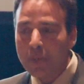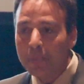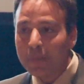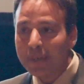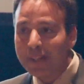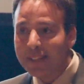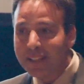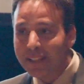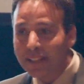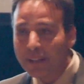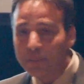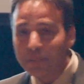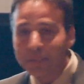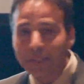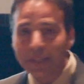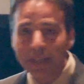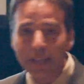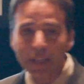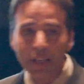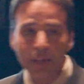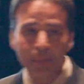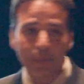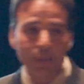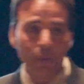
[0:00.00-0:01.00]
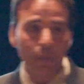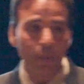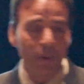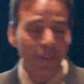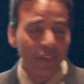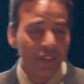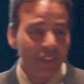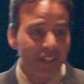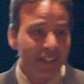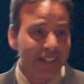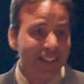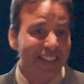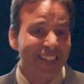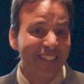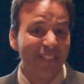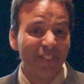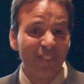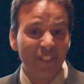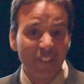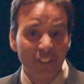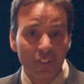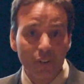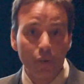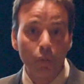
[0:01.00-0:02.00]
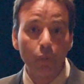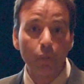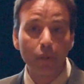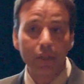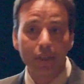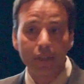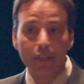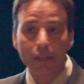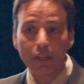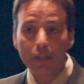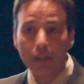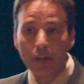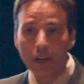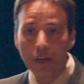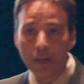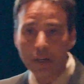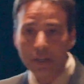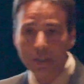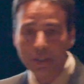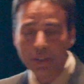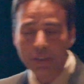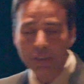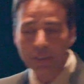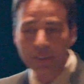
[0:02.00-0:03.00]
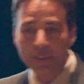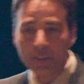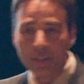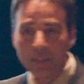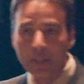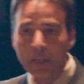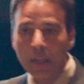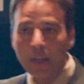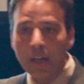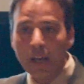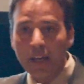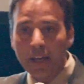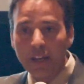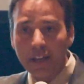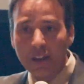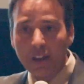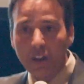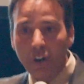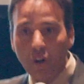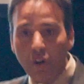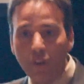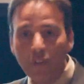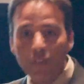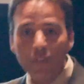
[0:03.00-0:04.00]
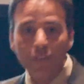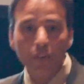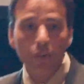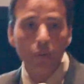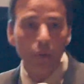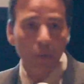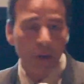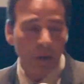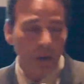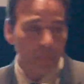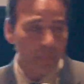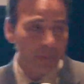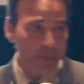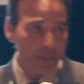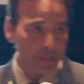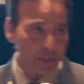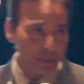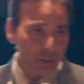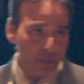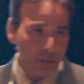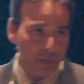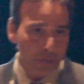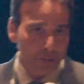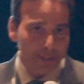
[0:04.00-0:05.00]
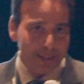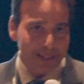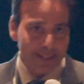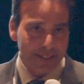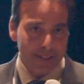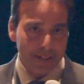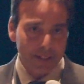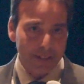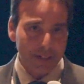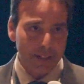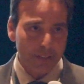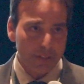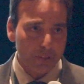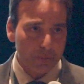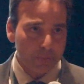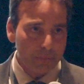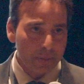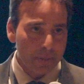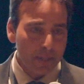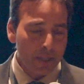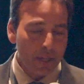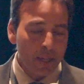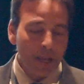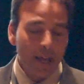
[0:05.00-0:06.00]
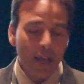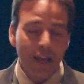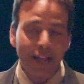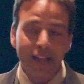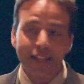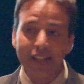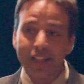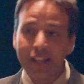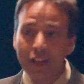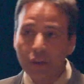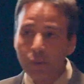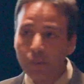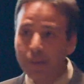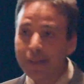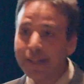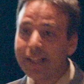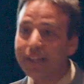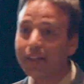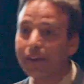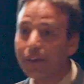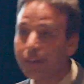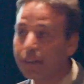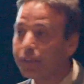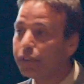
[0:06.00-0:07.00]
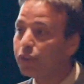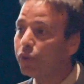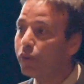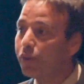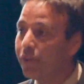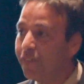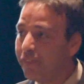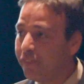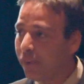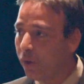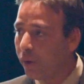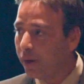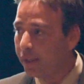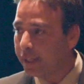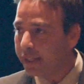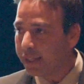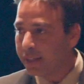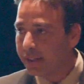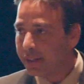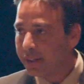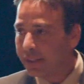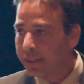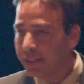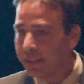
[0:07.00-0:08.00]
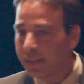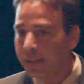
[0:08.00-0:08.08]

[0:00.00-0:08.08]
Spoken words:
But sometimes when things feel really large, it overwhelms our stress system, and then we start to avoid.